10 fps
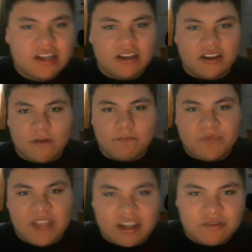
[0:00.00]
You know,
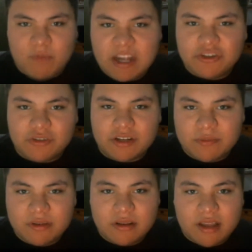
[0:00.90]
I, my dream.
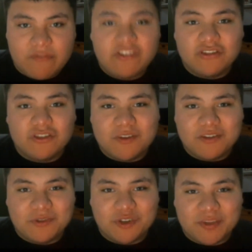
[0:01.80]
If you don't know my
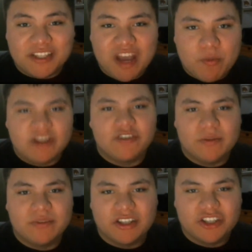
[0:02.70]
dream is, my dream
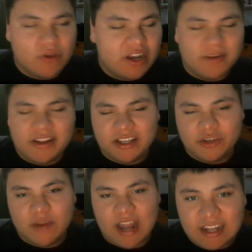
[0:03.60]
is to show anybody they can
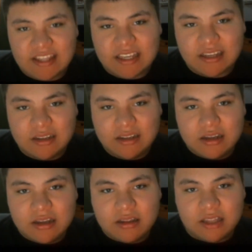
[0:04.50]
do anything
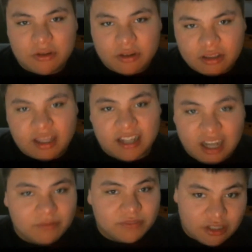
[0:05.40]
that that
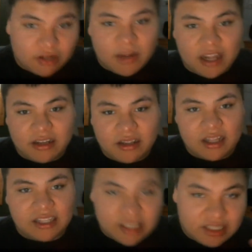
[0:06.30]
comes their mind.
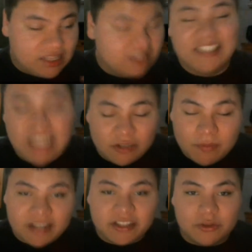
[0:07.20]
That's that they set their
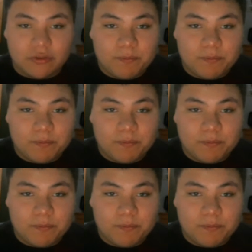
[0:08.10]
mind to.